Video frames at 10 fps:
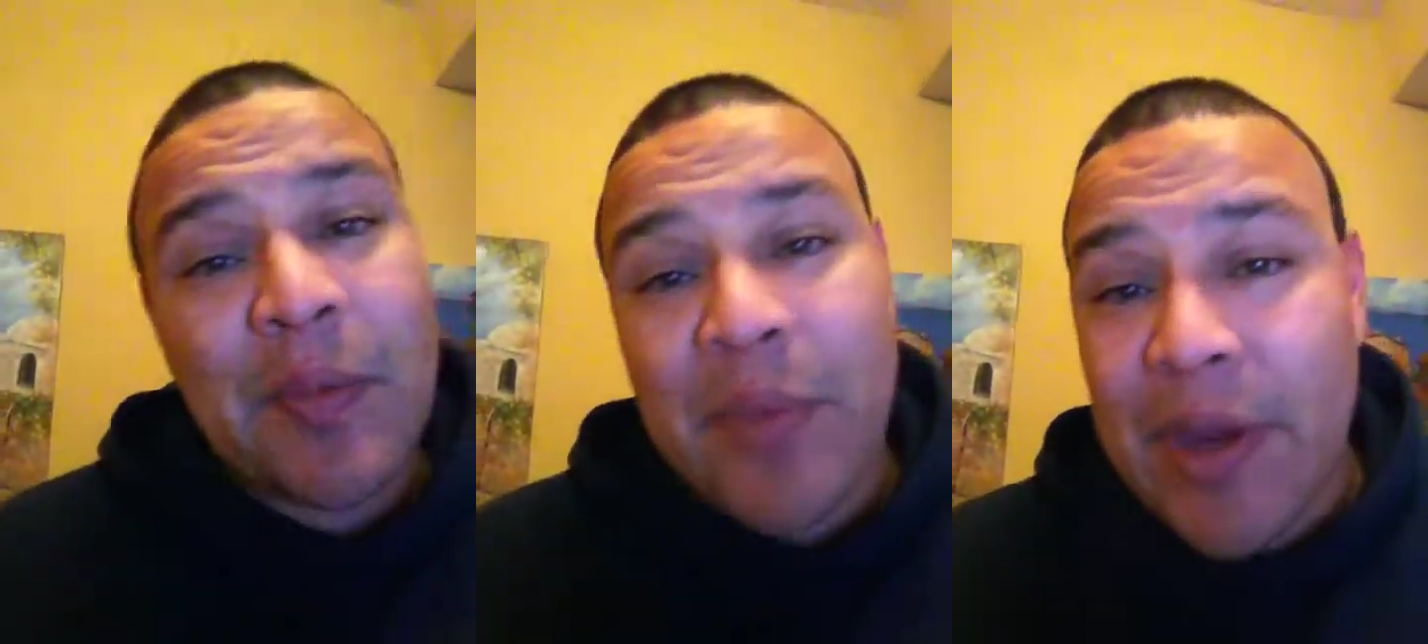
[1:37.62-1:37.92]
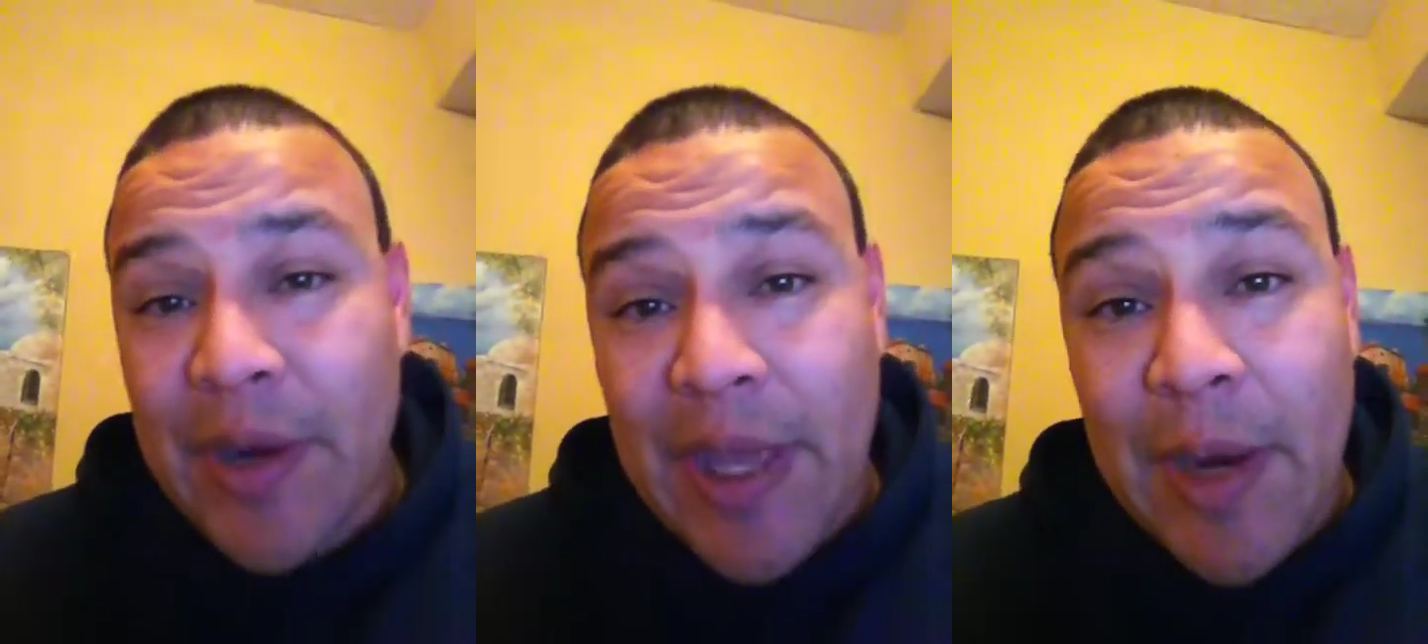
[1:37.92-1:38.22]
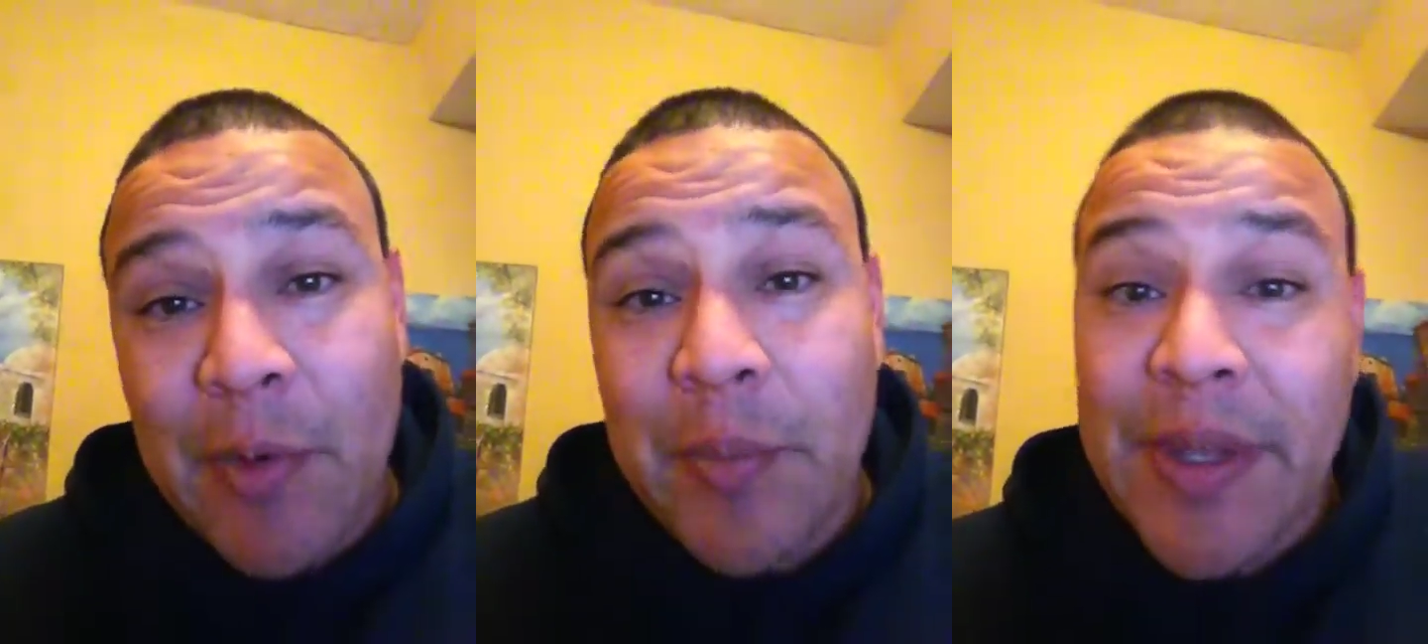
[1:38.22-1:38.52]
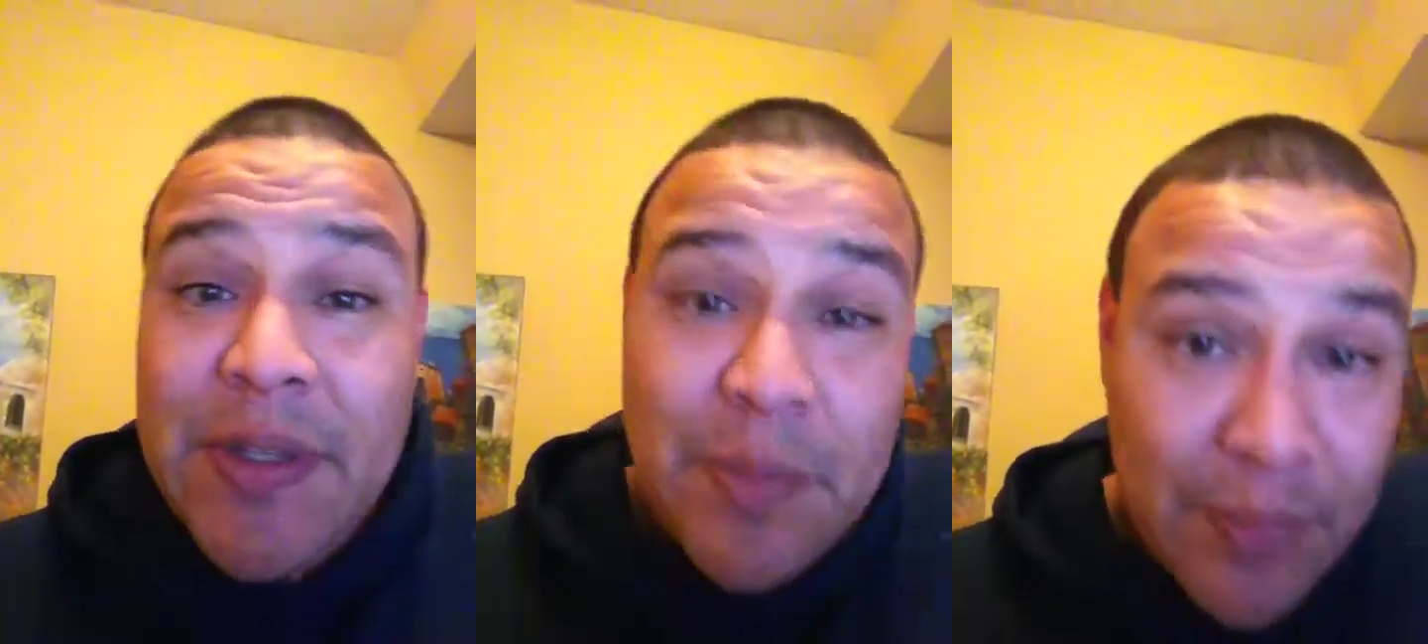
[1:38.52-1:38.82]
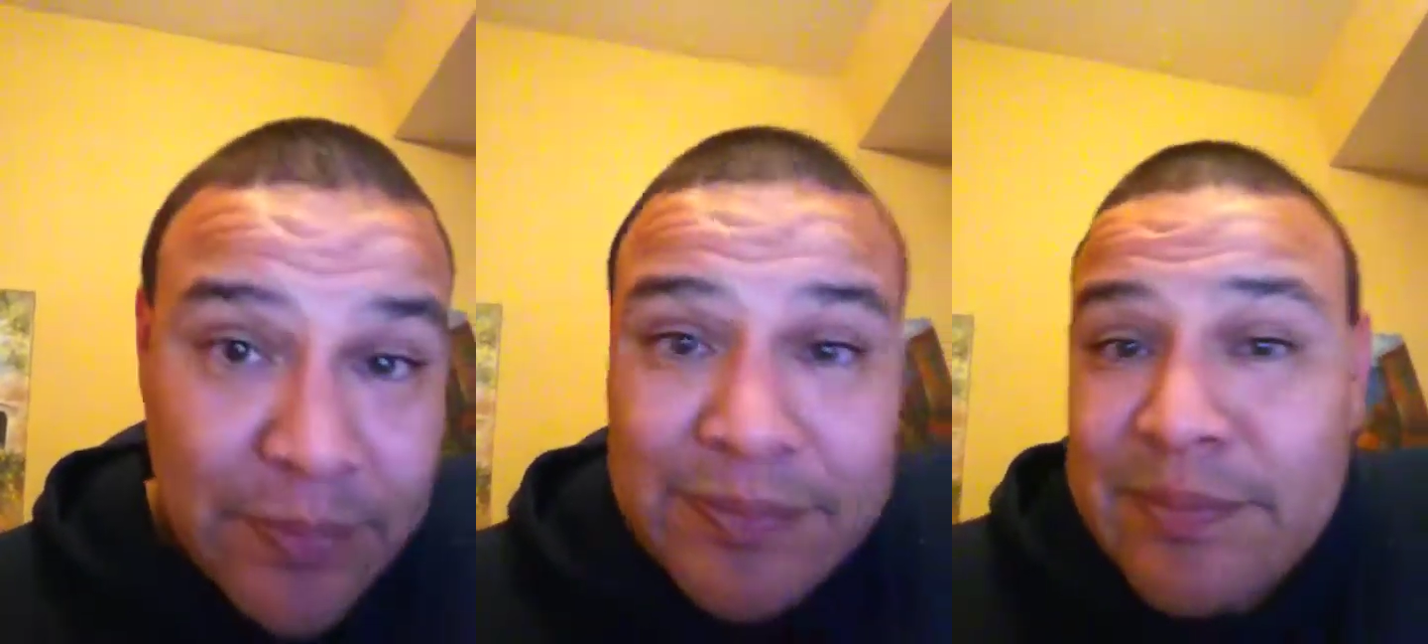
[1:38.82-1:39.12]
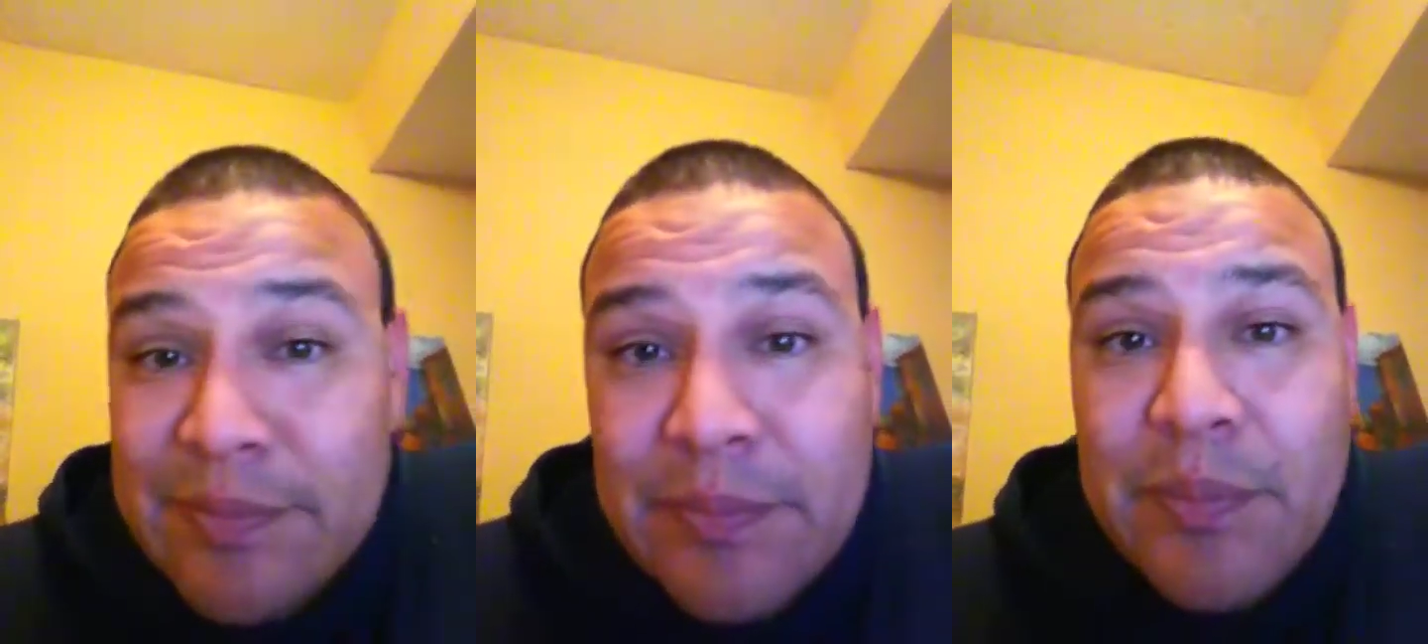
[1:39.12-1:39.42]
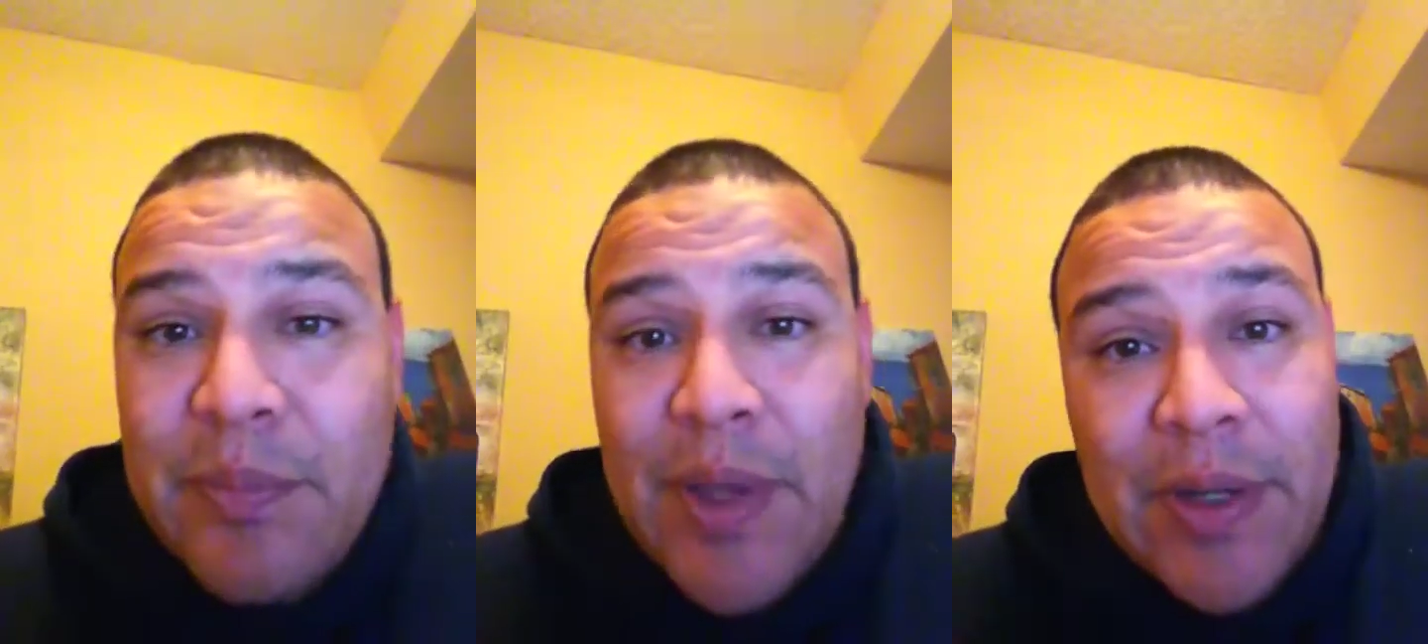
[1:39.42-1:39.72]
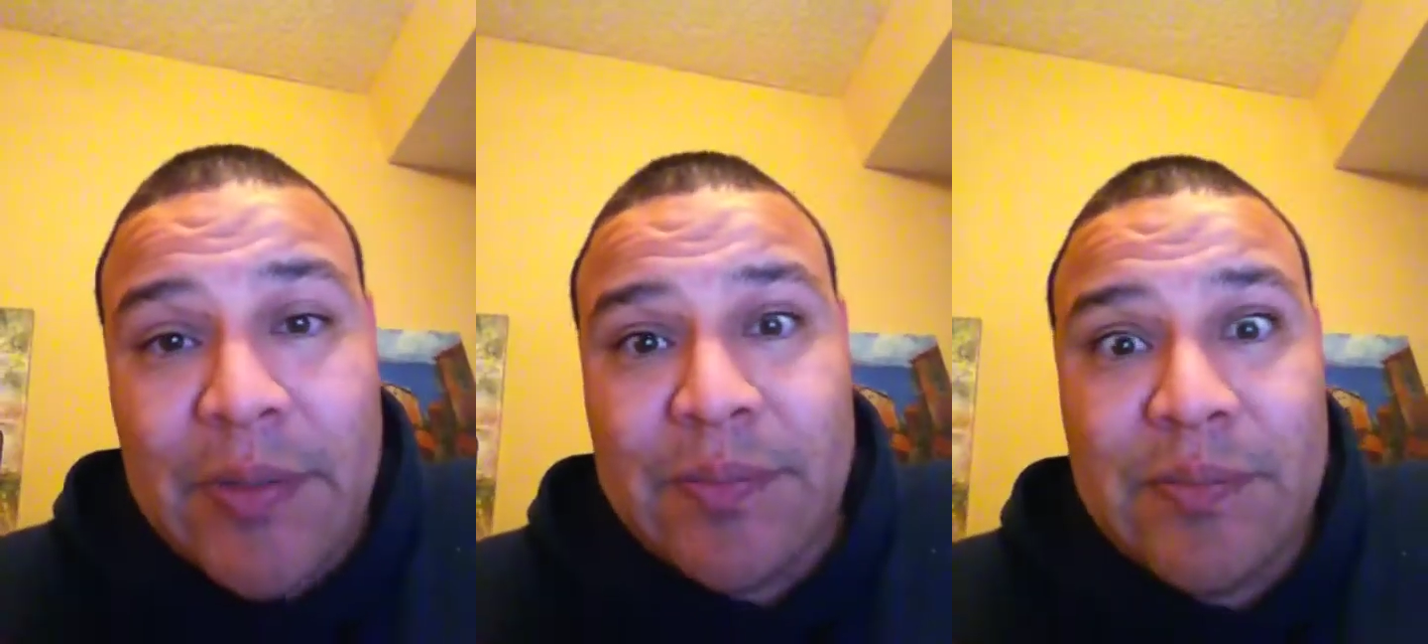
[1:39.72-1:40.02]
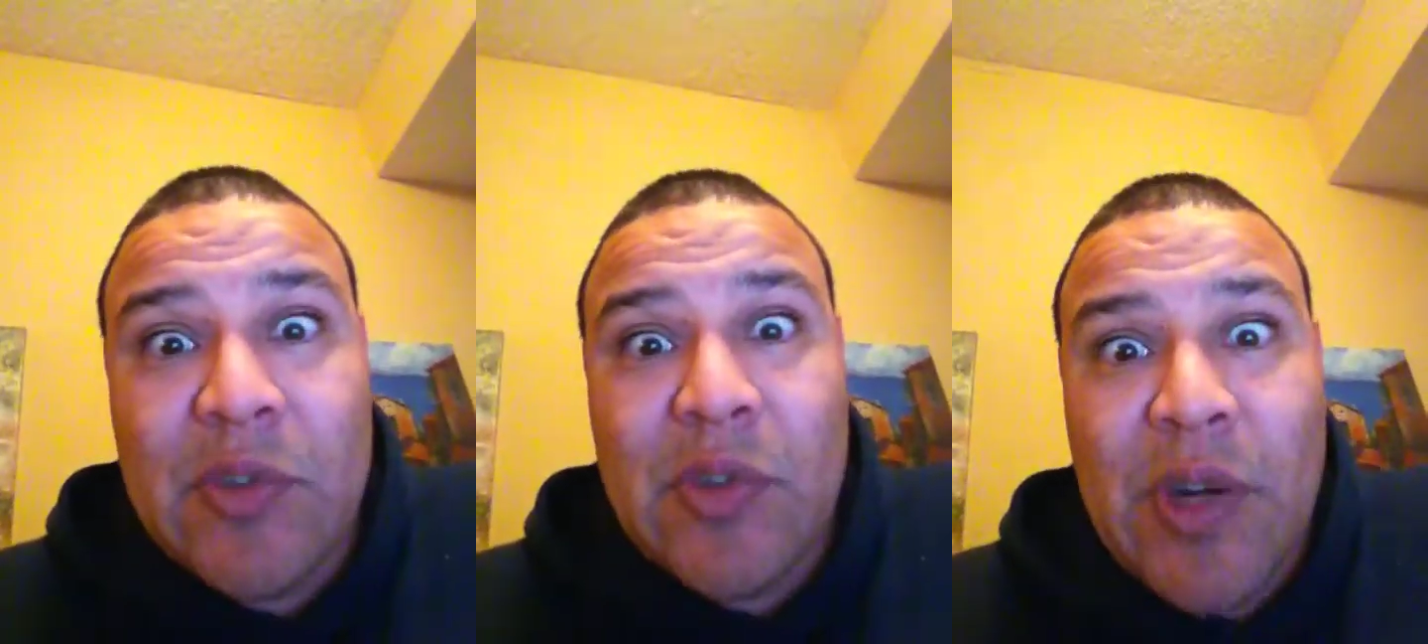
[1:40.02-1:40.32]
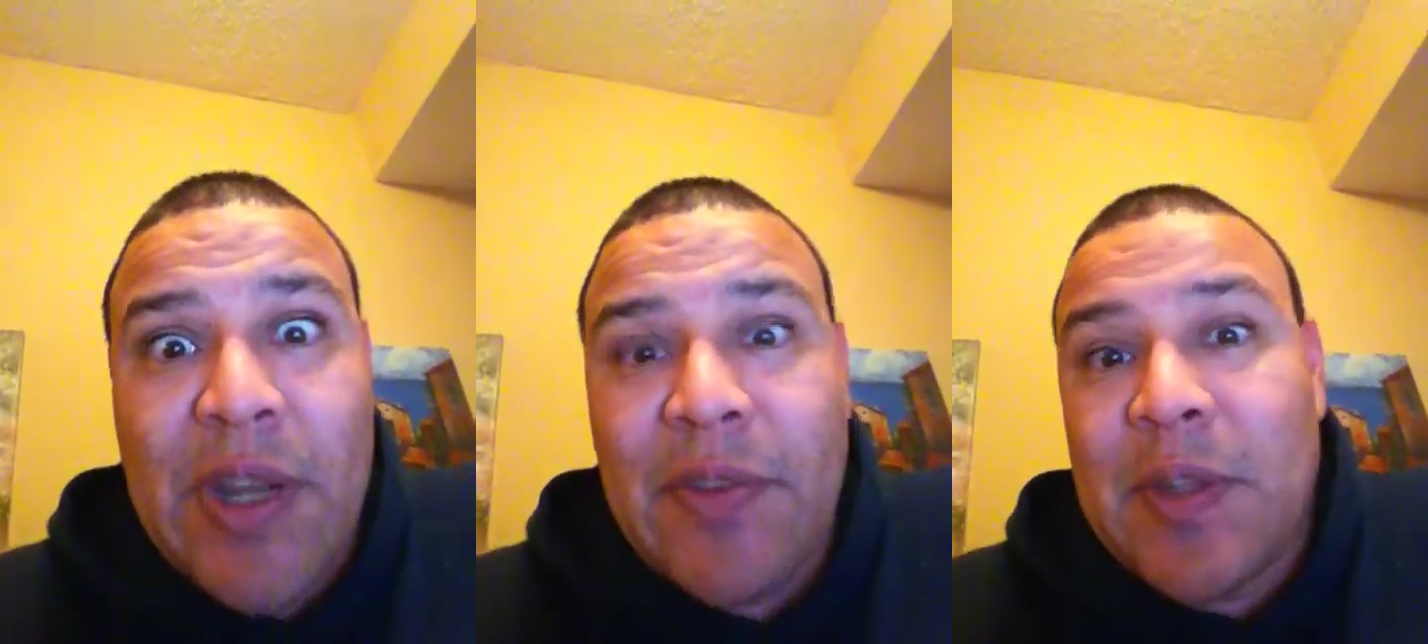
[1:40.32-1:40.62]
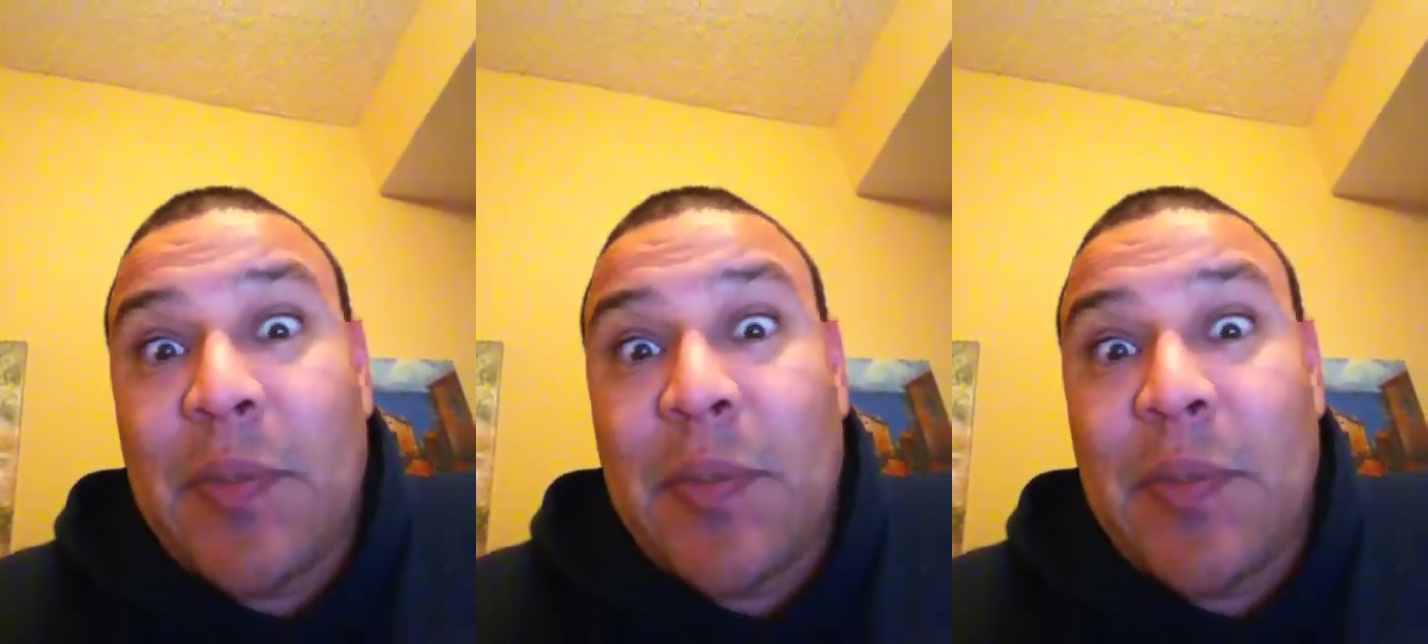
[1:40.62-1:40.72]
bigger camera means better graphics,